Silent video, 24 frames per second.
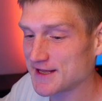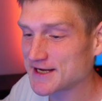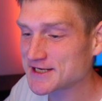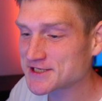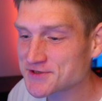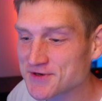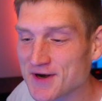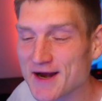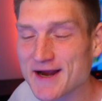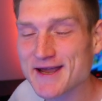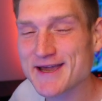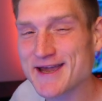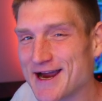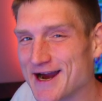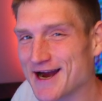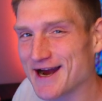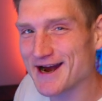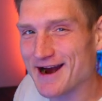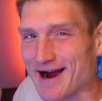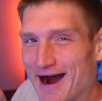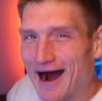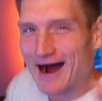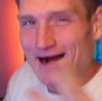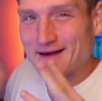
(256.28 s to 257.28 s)
this right
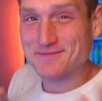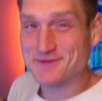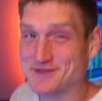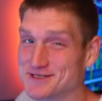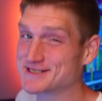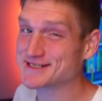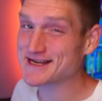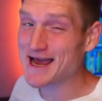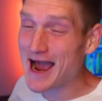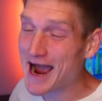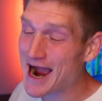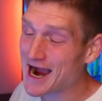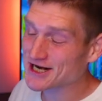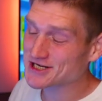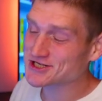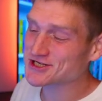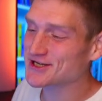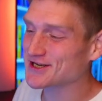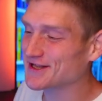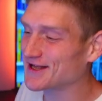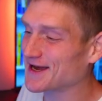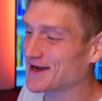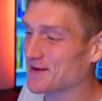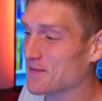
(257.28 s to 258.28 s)
here, I'm
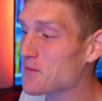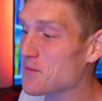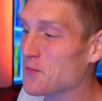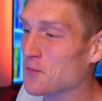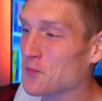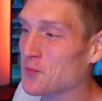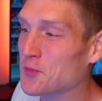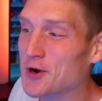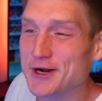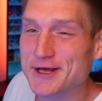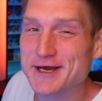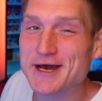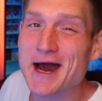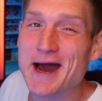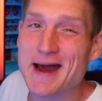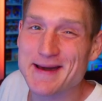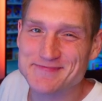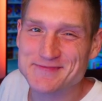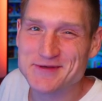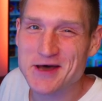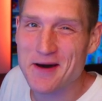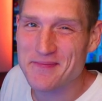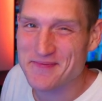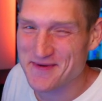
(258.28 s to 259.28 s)
actually like pretty
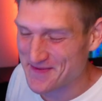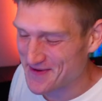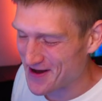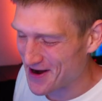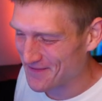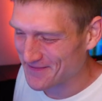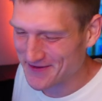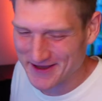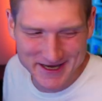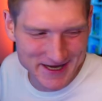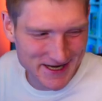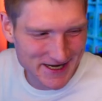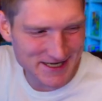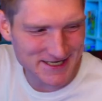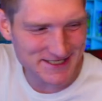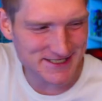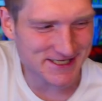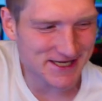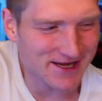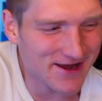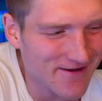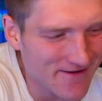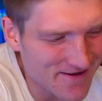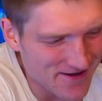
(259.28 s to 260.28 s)
hyped up about
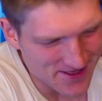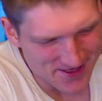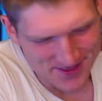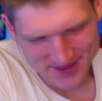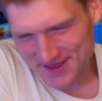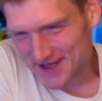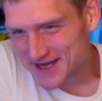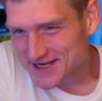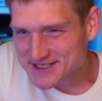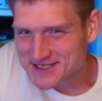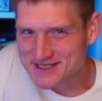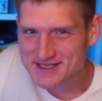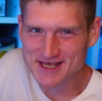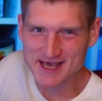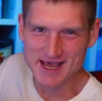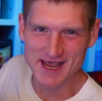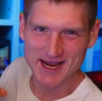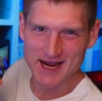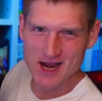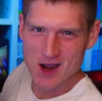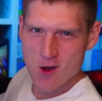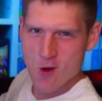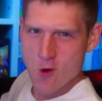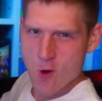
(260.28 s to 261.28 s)
because this
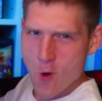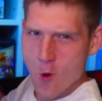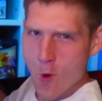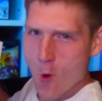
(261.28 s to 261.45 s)
thing,